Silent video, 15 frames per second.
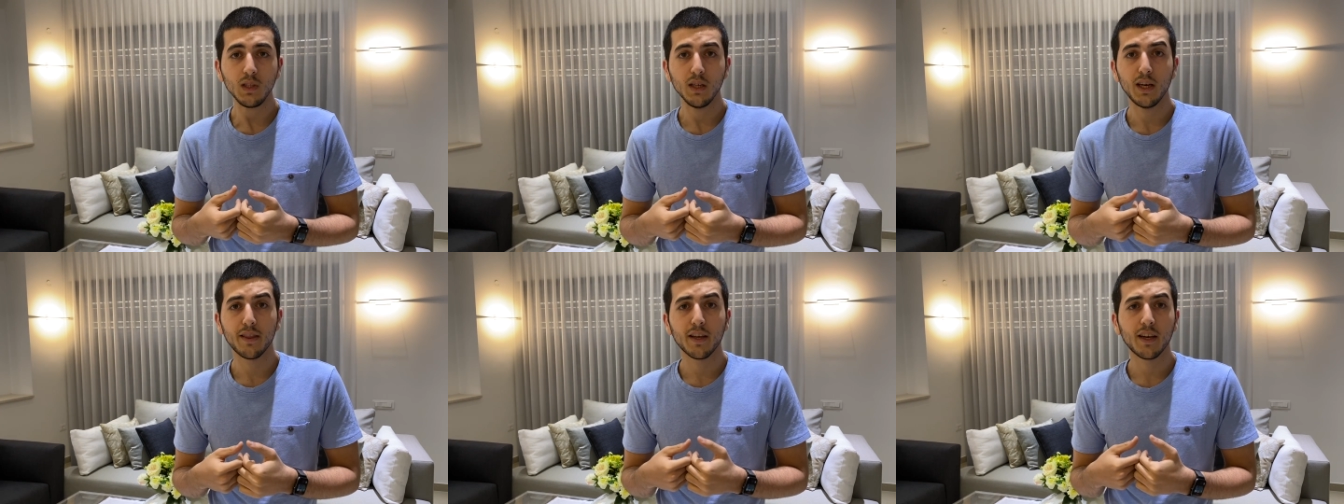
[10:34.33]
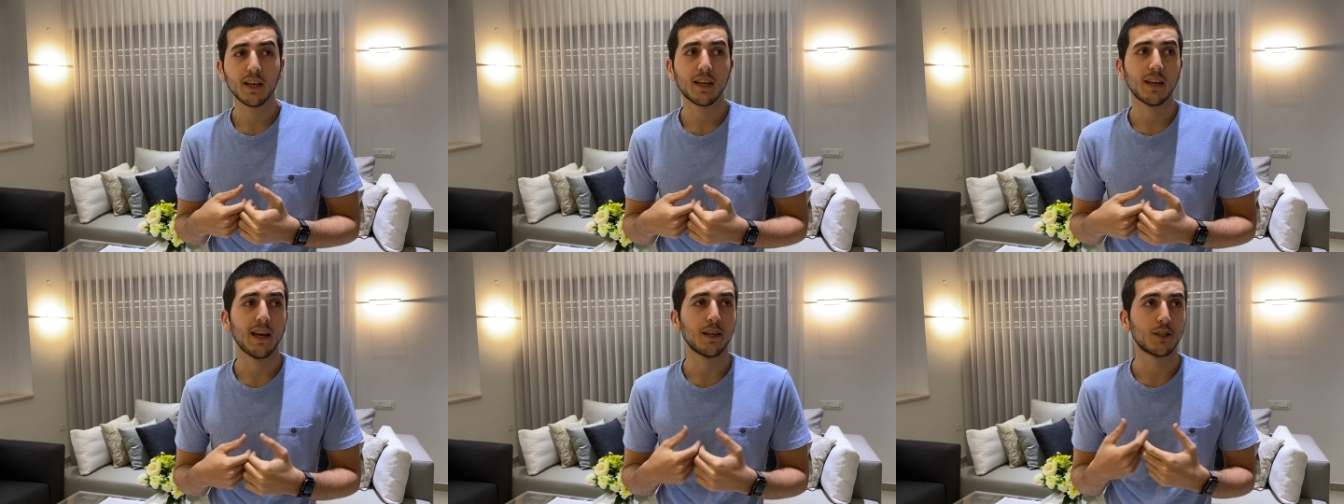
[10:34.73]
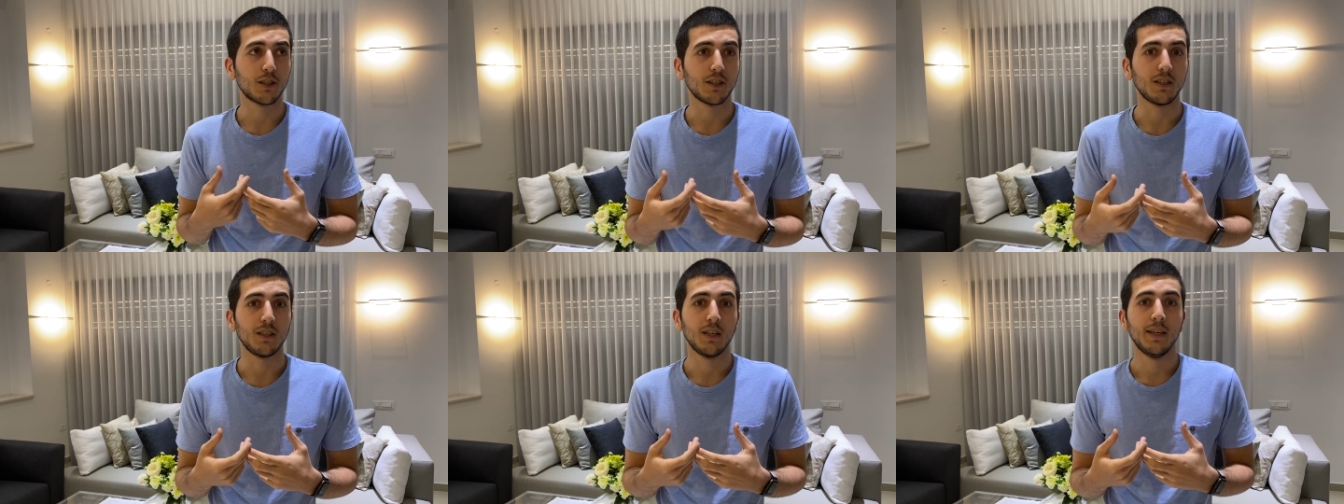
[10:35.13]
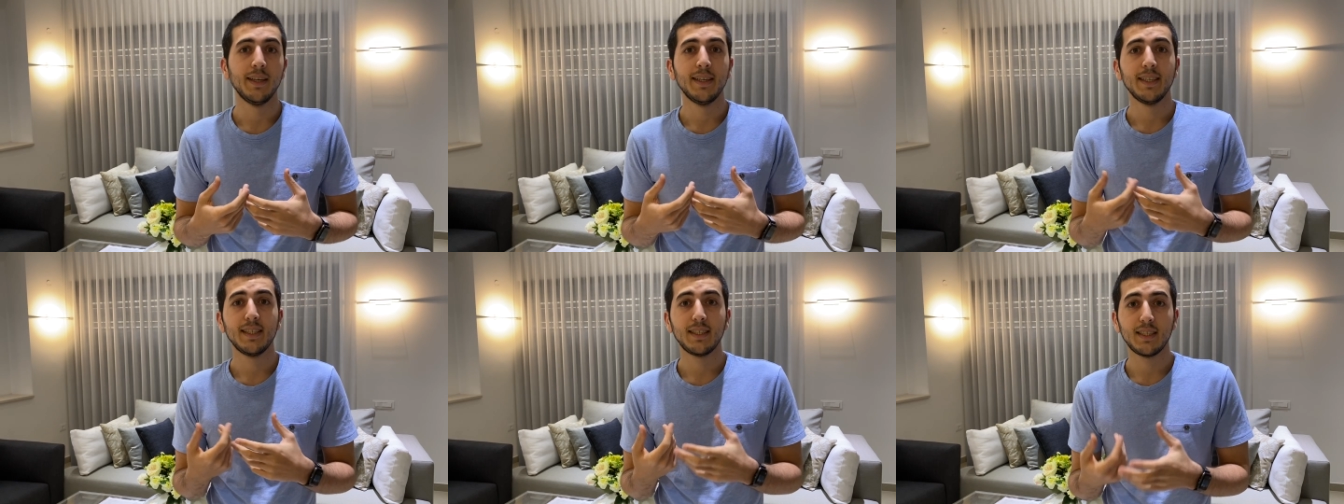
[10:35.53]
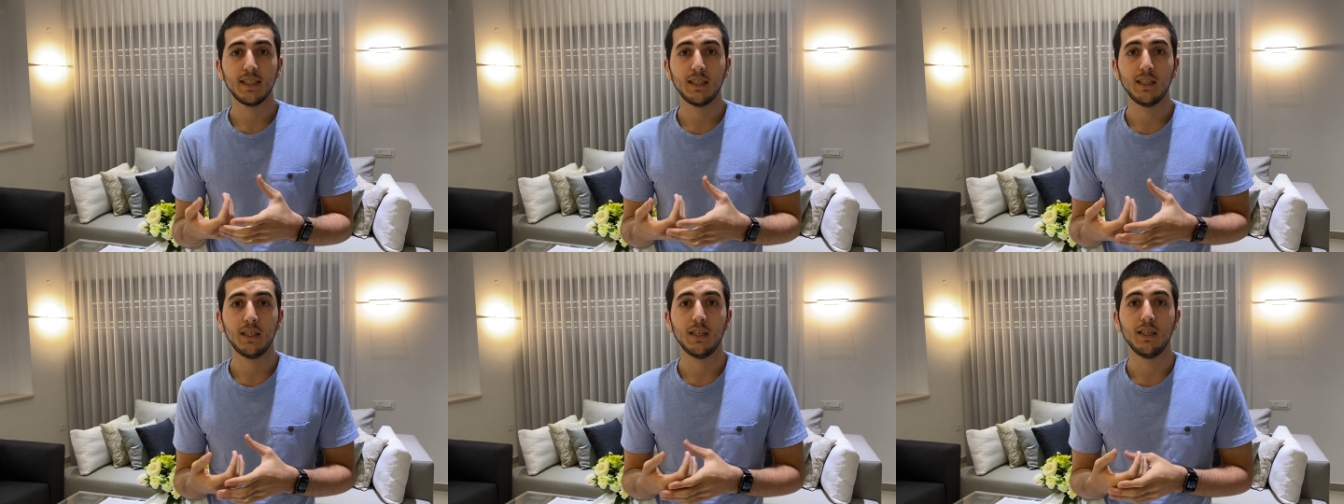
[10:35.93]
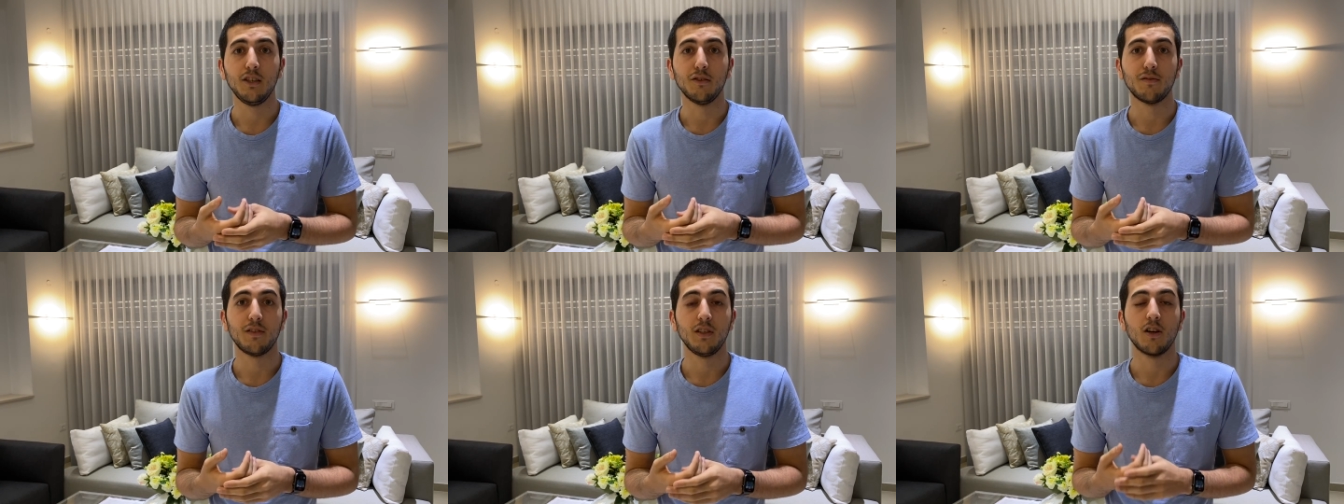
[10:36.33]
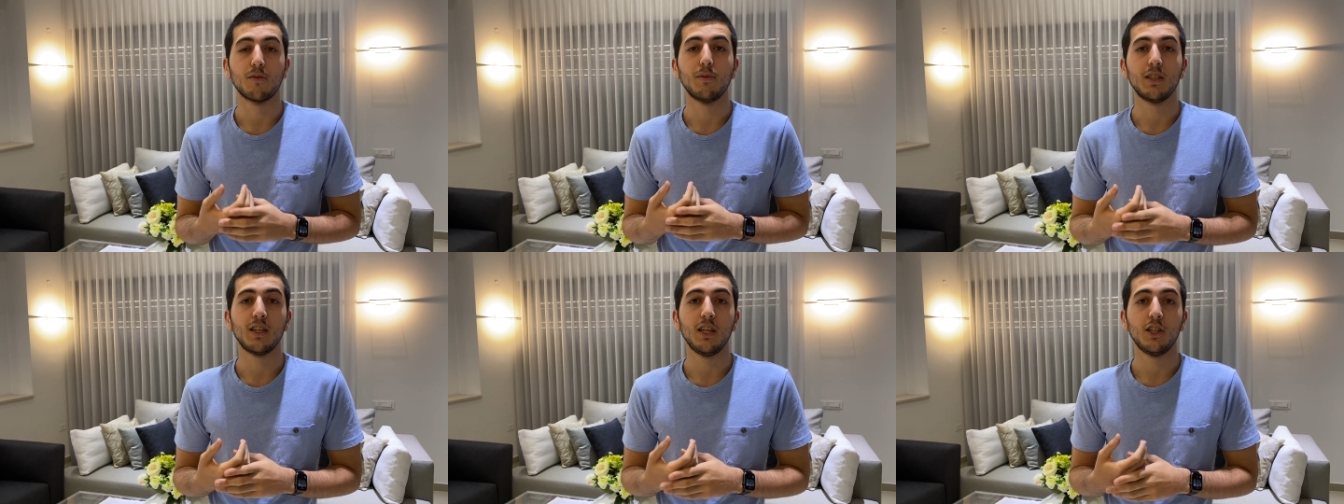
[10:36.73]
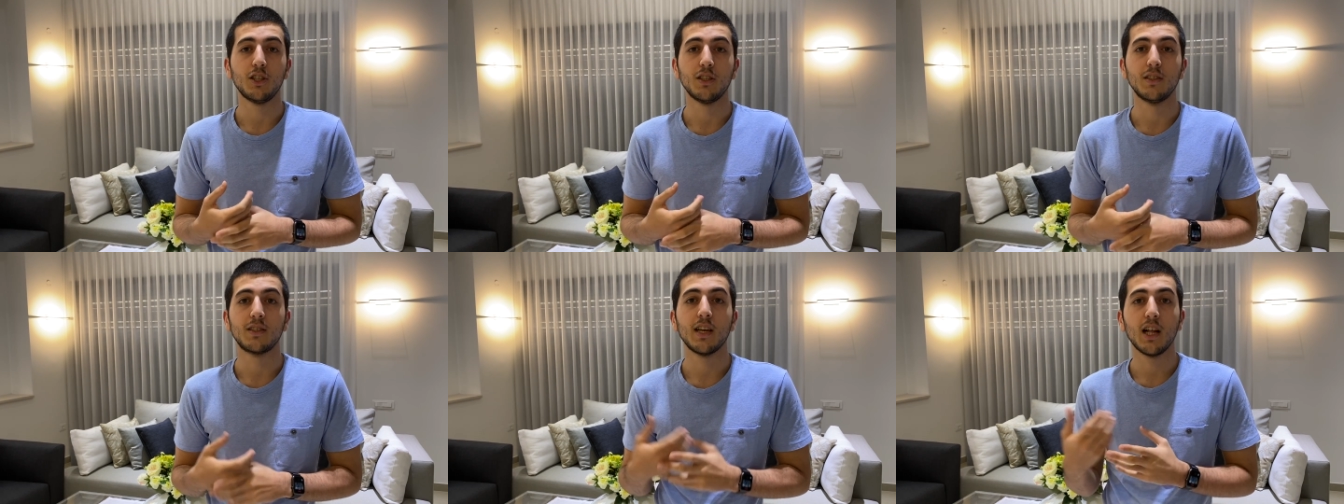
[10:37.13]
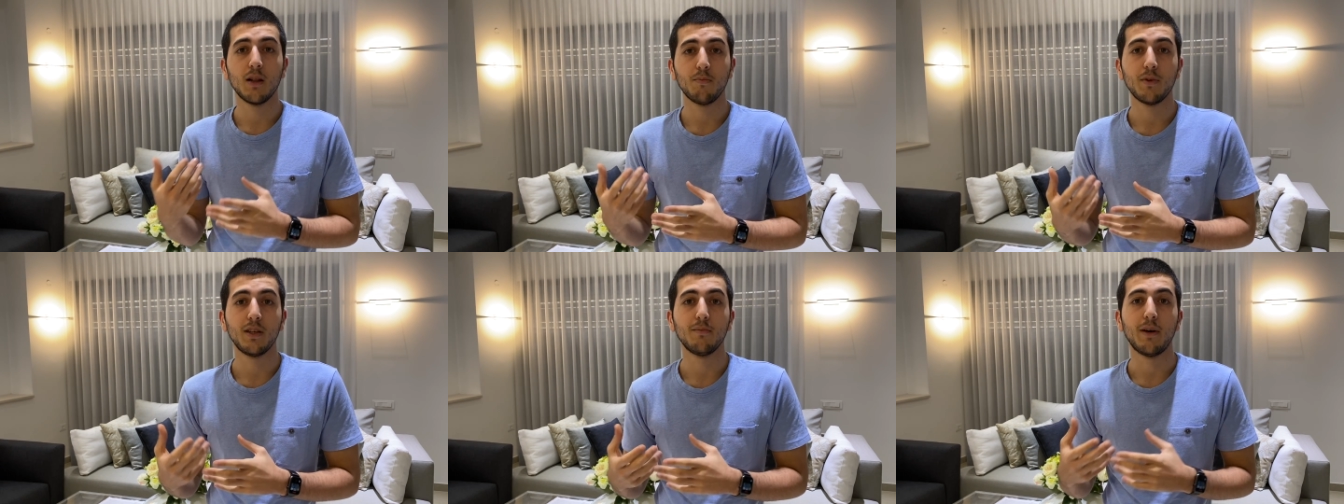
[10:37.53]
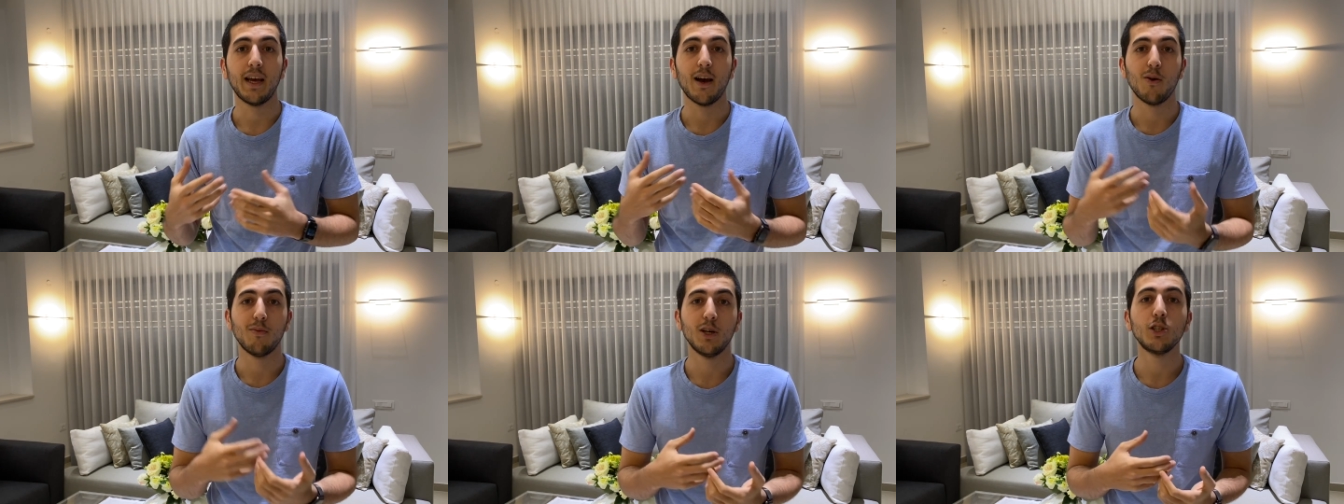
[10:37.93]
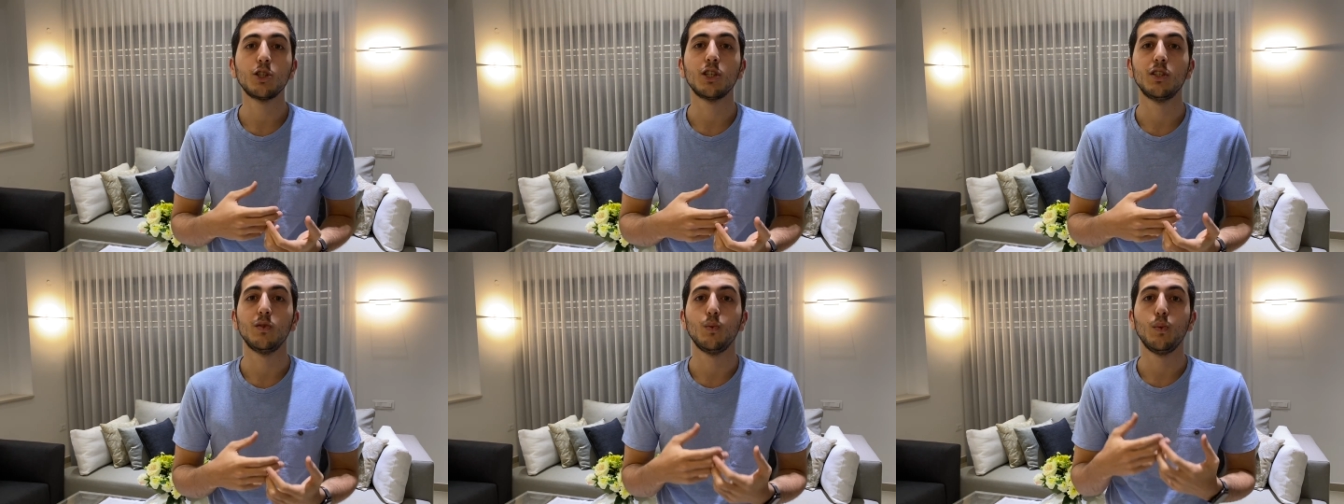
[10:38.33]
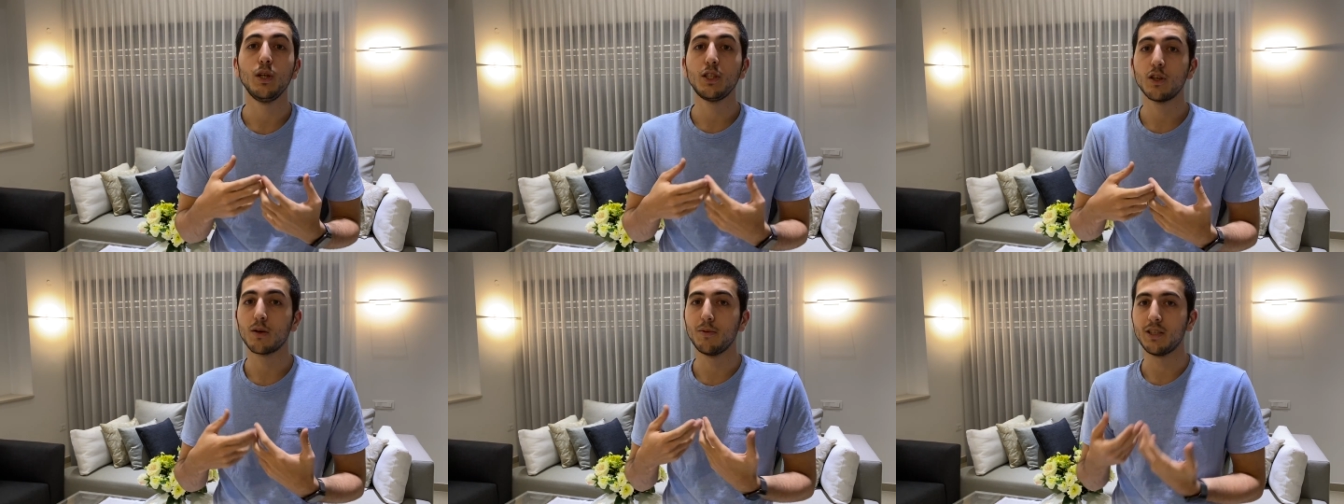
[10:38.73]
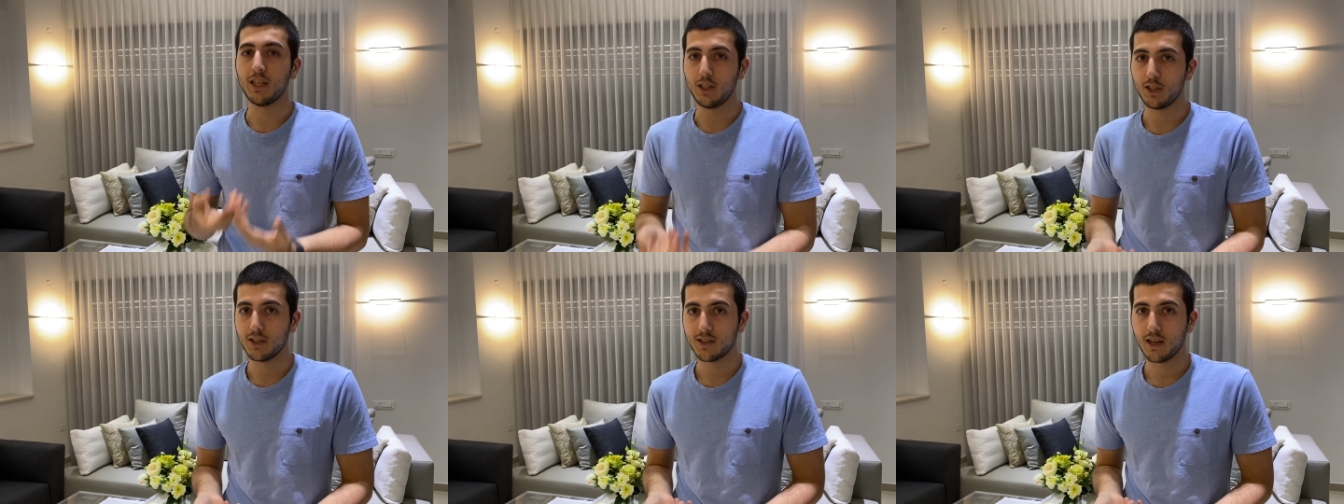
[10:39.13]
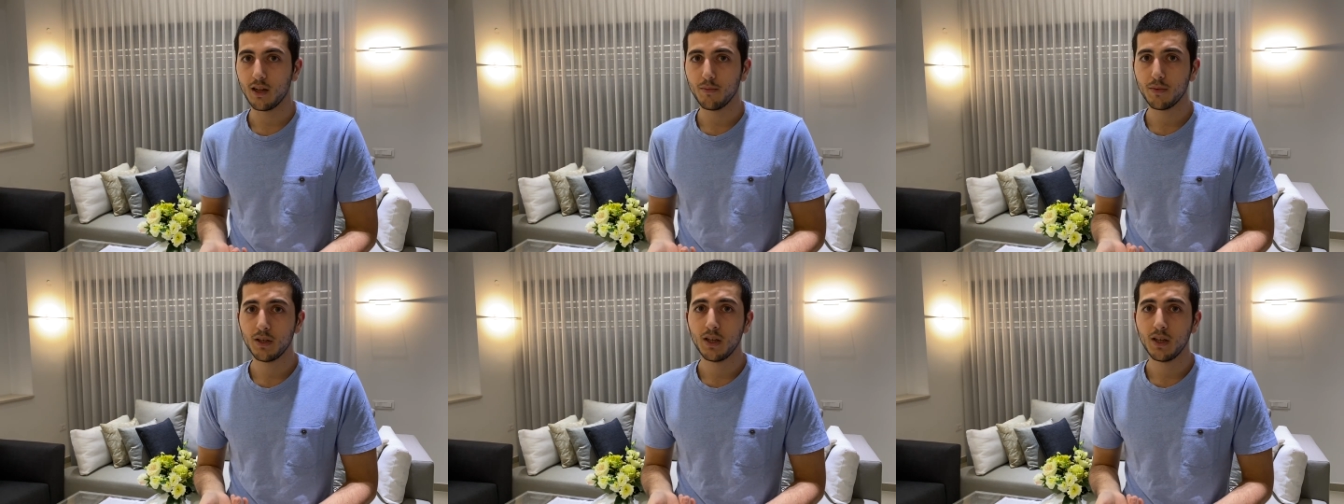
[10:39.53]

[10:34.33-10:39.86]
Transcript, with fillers: And then I can actually see if the augmentations help, and by how much, and which augmentations help,